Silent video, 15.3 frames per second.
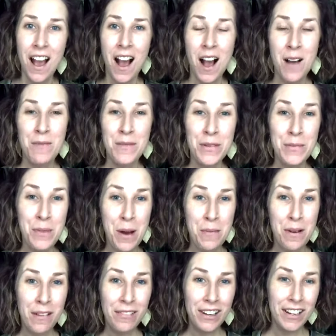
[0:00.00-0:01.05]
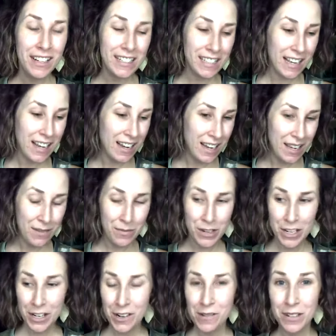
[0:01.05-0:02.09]
I'm going to pop off here because I am
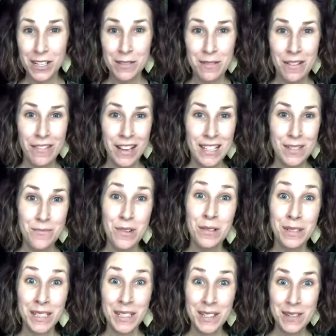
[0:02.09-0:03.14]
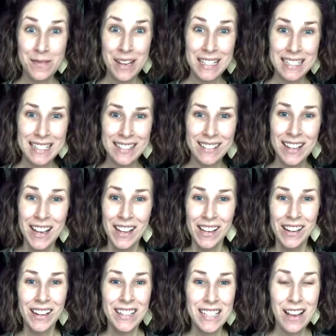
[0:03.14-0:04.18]
going to go wash my face and probably go to bed. So
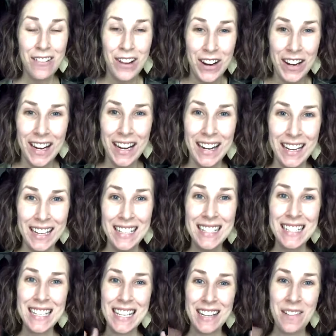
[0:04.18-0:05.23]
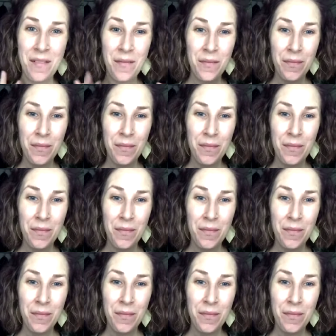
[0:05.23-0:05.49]
you guys have a great night. See ya.